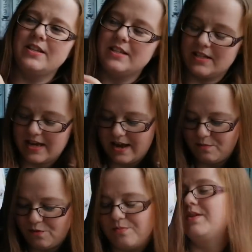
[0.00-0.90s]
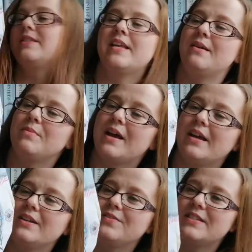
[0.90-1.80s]
this came from the same
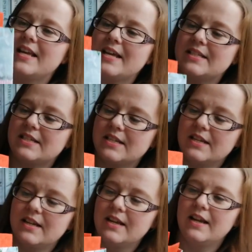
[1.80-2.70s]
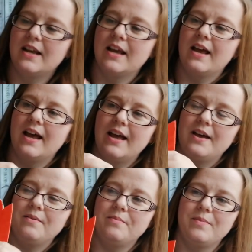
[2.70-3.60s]
kind of set.
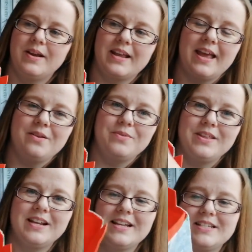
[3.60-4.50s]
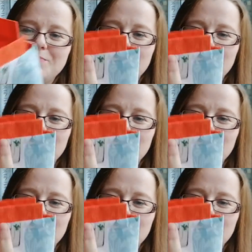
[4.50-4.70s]
Again with the elastic